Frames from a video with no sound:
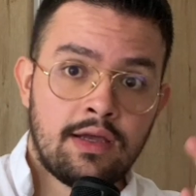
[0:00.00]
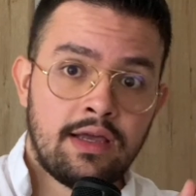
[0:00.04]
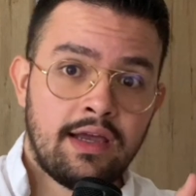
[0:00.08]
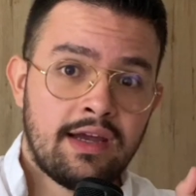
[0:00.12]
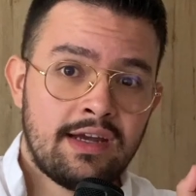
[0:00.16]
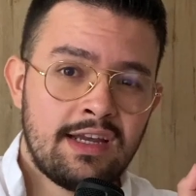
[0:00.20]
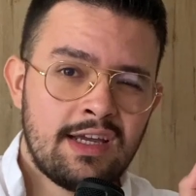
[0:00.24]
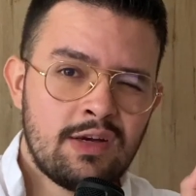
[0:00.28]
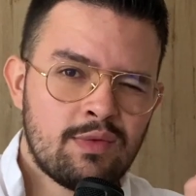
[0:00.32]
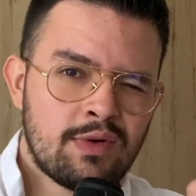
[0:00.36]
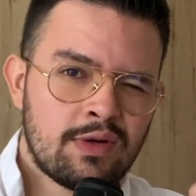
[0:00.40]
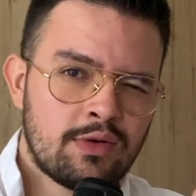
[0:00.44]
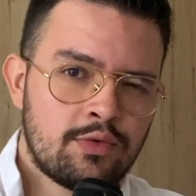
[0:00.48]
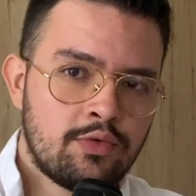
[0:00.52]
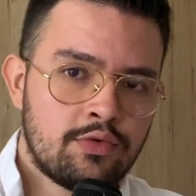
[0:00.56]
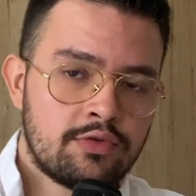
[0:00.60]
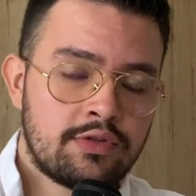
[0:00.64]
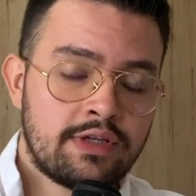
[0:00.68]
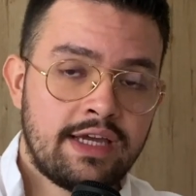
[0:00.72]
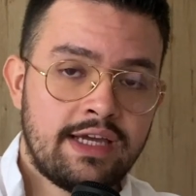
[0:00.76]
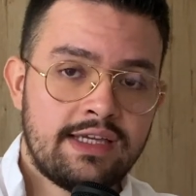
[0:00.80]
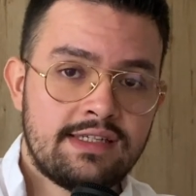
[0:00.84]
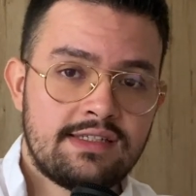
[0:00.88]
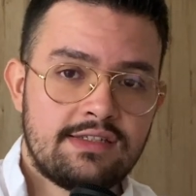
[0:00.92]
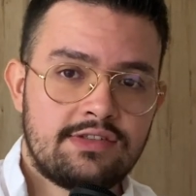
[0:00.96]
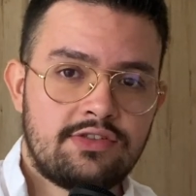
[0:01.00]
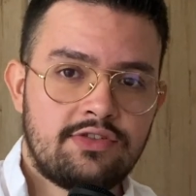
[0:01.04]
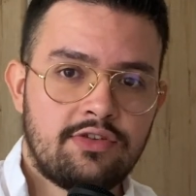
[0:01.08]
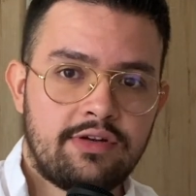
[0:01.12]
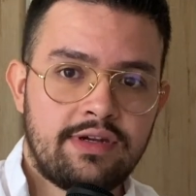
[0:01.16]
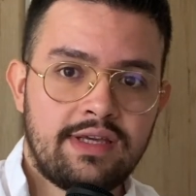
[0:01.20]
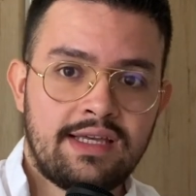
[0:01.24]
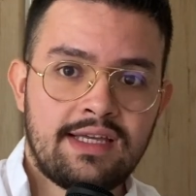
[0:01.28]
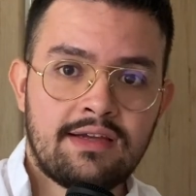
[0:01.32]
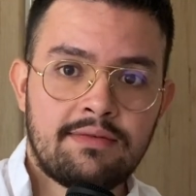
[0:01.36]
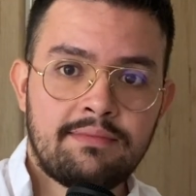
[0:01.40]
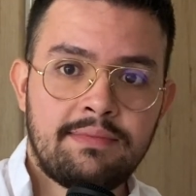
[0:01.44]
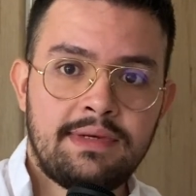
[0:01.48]
Getting one good case study
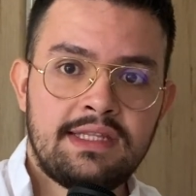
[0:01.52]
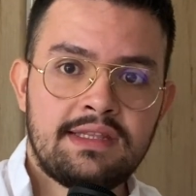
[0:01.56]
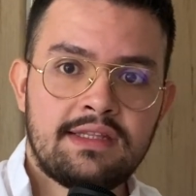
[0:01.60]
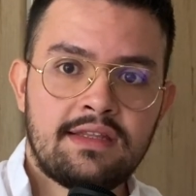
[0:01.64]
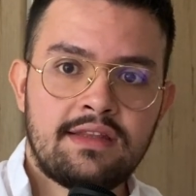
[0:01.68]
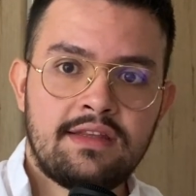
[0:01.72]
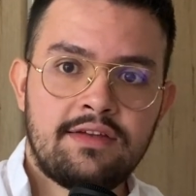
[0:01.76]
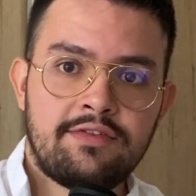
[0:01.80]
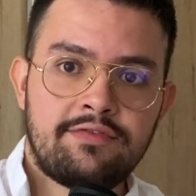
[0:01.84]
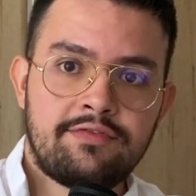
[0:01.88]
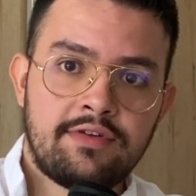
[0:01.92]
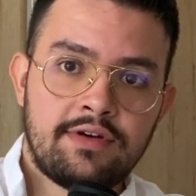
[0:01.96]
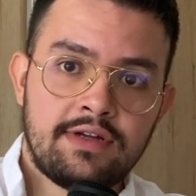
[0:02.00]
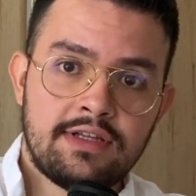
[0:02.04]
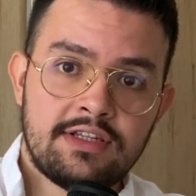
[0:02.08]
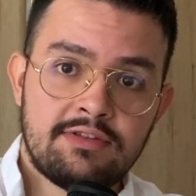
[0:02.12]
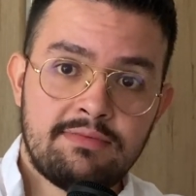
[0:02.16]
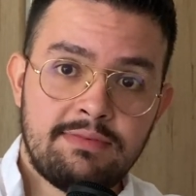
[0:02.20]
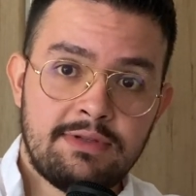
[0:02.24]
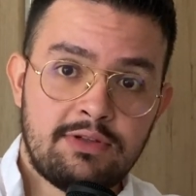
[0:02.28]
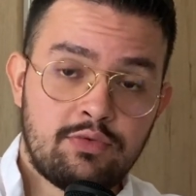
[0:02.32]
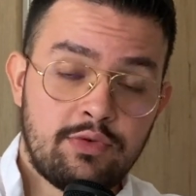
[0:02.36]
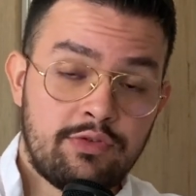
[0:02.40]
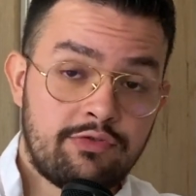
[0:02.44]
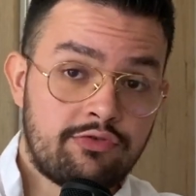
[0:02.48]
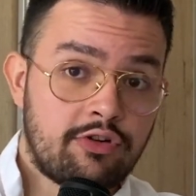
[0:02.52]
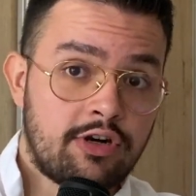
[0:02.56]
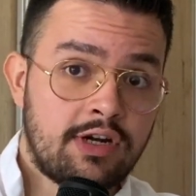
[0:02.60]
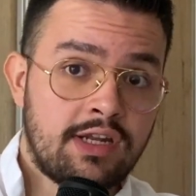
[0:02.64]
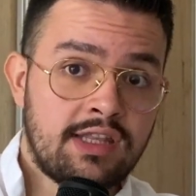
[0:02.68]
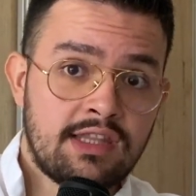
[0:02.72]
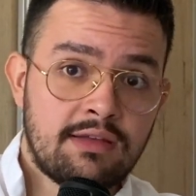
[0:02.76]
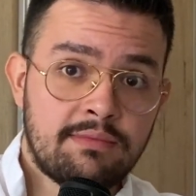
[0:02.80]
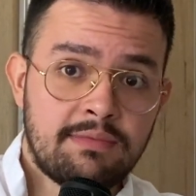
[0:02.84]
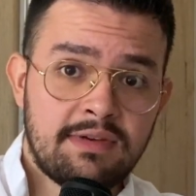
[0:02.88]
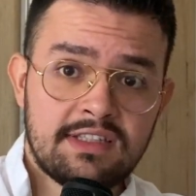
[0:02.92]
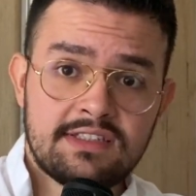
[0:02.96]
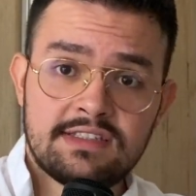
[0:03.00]
can mean the difference between running
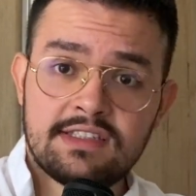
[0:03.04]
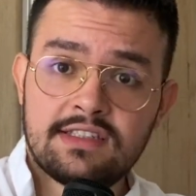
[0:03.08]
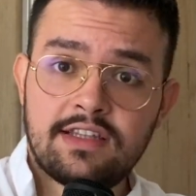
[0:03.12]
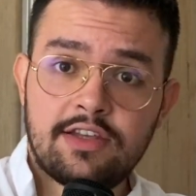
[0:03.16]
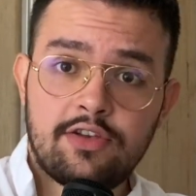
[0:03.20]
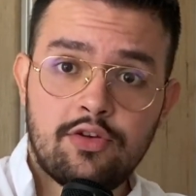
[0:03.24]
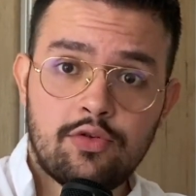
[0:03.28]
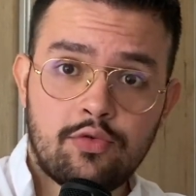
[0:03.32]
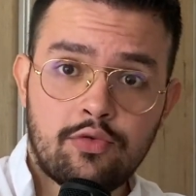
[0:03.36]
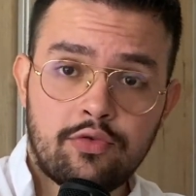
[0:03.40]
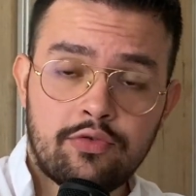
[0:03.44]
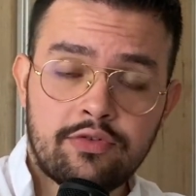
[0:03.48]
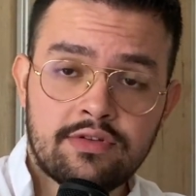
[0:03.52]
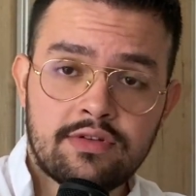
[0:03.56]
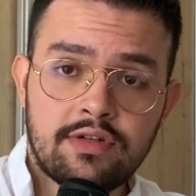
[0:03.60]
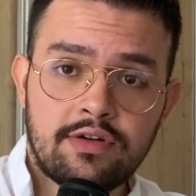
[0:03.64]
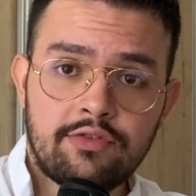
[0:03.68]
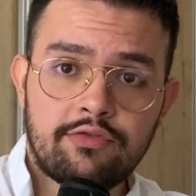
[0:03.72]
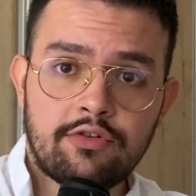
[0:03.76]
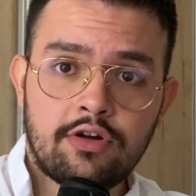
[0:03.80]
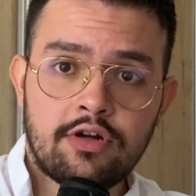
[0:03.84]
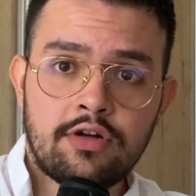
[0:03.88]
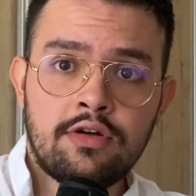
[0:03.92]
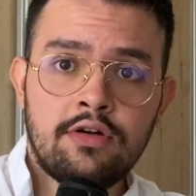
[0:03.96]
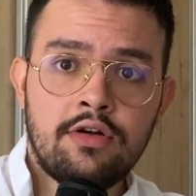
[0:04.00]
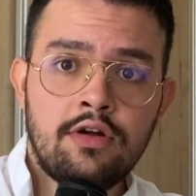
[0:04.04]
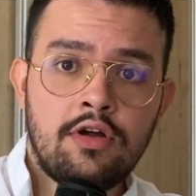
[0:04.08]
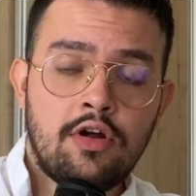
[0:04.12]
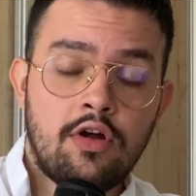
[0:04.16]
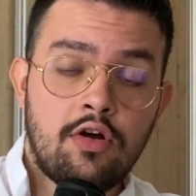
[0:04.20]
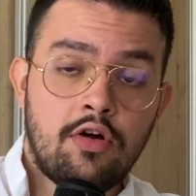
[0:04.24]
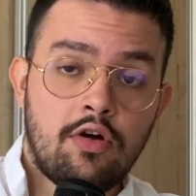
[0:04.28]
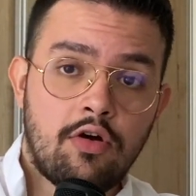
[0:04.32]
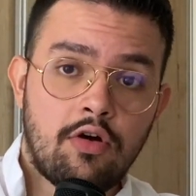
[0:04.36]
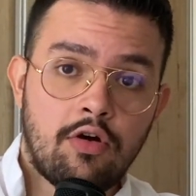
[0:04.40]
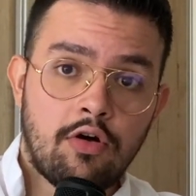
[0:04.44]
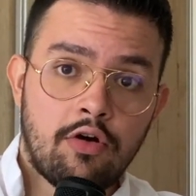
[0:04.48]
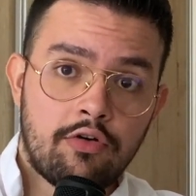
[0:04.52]
the business that you currently run
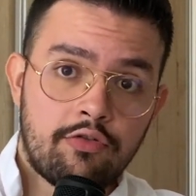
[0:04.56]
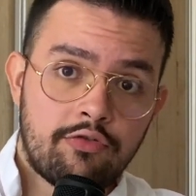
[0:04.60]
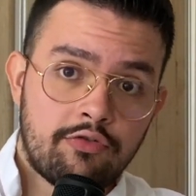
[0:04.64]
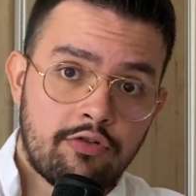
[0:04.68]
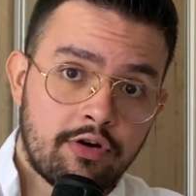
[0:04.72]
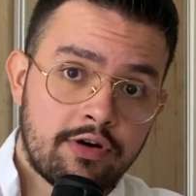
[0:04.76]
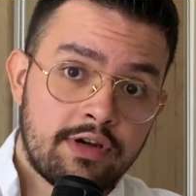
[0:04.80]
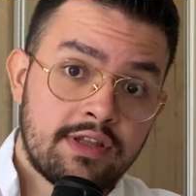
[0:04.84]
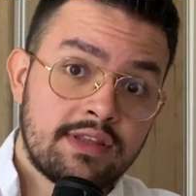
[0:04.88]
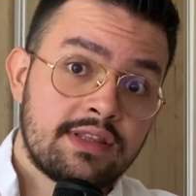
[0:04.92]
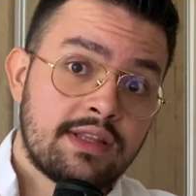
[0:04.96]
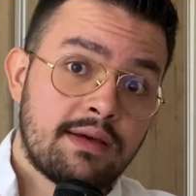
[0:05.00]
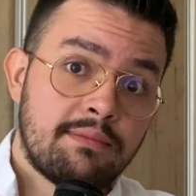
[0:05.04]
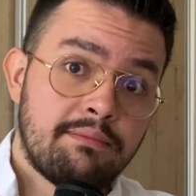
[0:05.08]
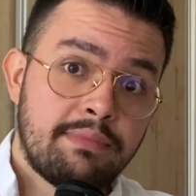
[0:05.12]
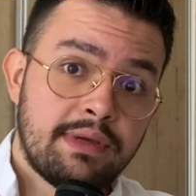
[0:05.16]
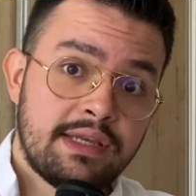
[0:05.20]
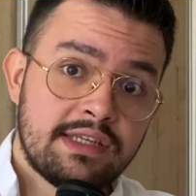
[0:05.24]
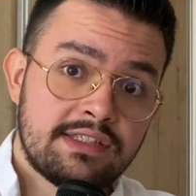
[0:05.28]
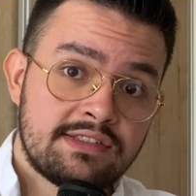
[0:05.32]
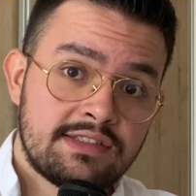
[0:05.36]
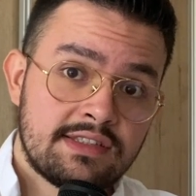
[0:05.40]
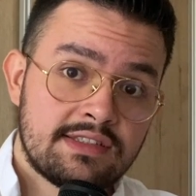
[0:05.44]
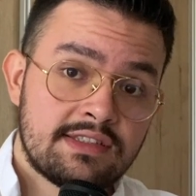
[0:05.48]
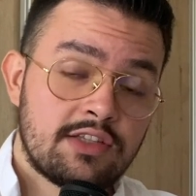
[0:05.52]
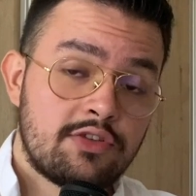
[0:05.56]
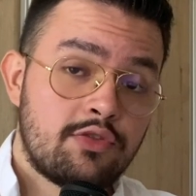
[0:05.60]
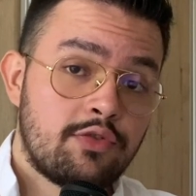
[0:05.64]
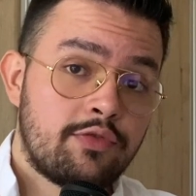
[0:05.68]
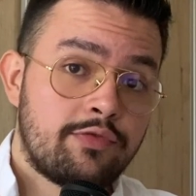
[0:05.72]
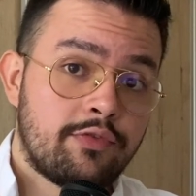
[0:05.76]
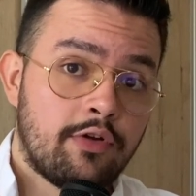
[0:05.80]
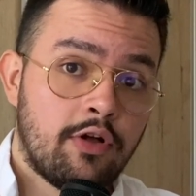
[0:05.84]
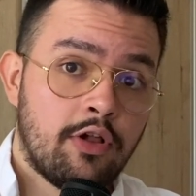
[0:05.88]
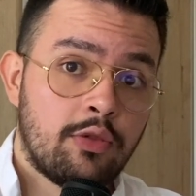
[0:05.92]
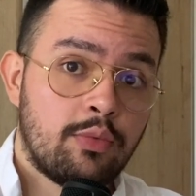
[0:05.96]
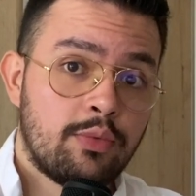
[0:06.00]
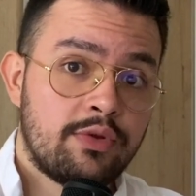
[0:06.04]
or running the business that you've
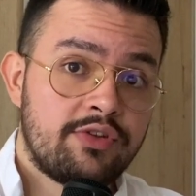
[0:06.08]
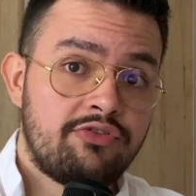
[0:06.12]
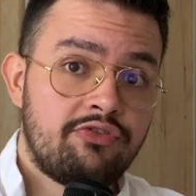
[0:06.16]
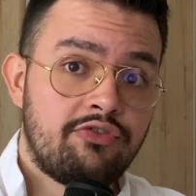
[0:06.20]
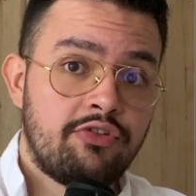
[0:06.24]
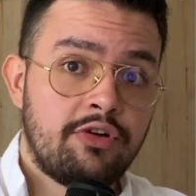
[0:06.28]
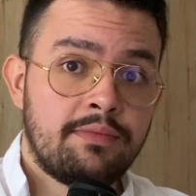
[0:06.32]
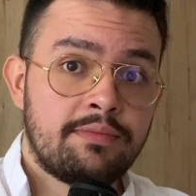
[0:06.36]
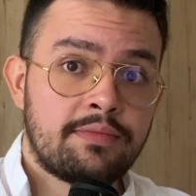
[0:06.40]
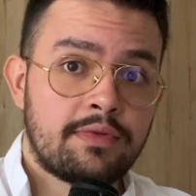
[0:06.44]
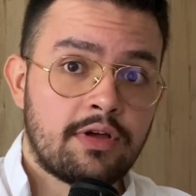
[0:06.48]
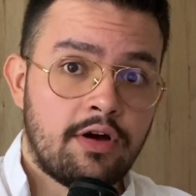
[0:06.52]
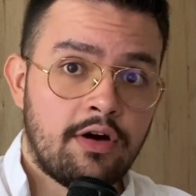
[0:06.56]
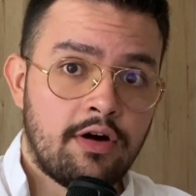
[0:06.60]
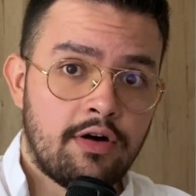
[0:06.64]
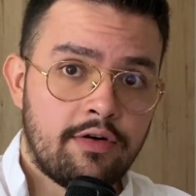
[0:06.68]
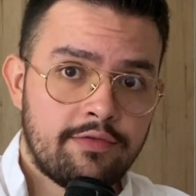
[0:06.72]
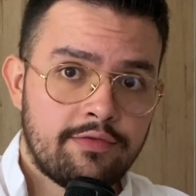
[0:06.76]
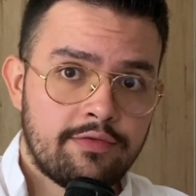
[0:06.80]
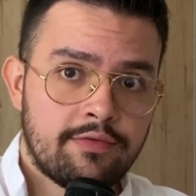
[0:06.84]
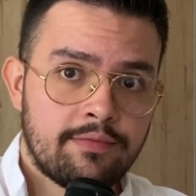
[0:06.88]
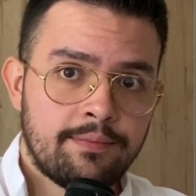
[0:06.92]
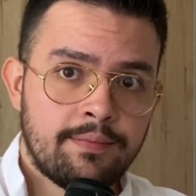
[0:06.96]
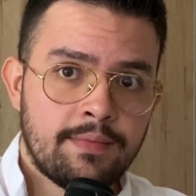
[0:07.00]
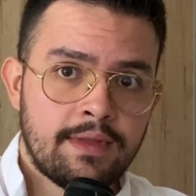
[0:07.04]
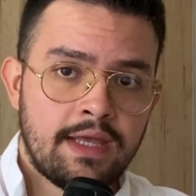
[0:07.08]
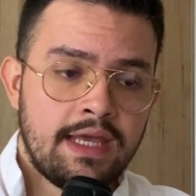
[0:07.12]
always dreamed of.